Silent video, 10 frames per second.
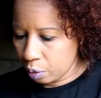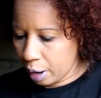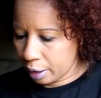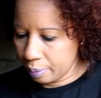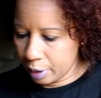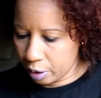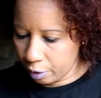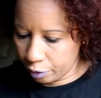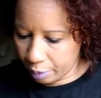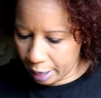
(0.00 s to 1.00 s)
quite a bit
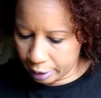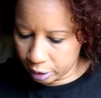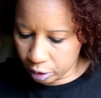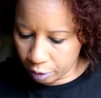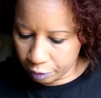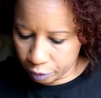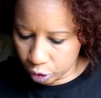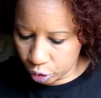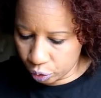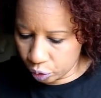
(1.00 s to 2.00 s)
of my stuff
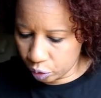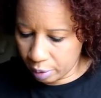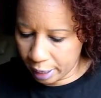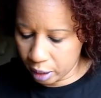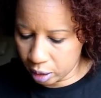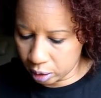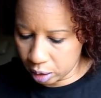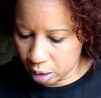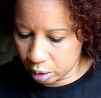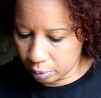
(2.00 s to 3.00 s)
to my
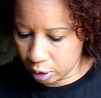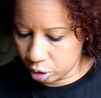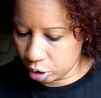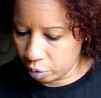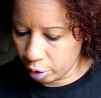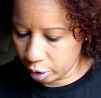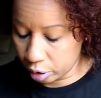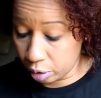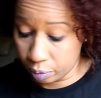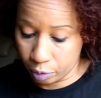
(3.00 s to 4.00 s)
cousin because she
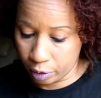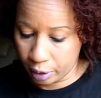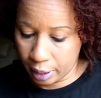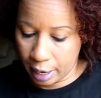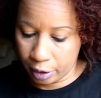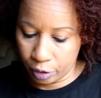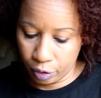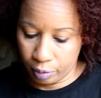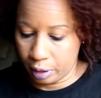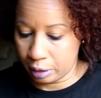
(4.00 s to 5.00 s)
works out more than I
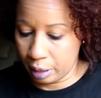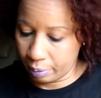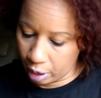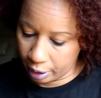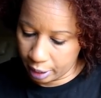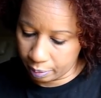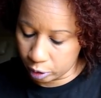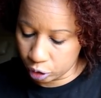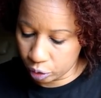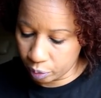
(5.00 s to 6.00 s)
do because I'm not
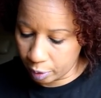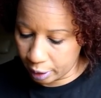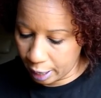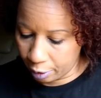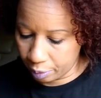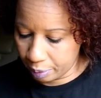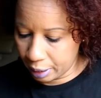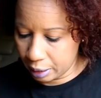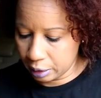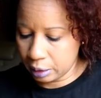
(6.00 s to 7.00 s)
able to but I
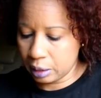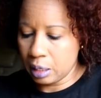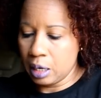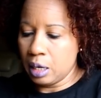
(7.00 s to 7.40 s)
replaced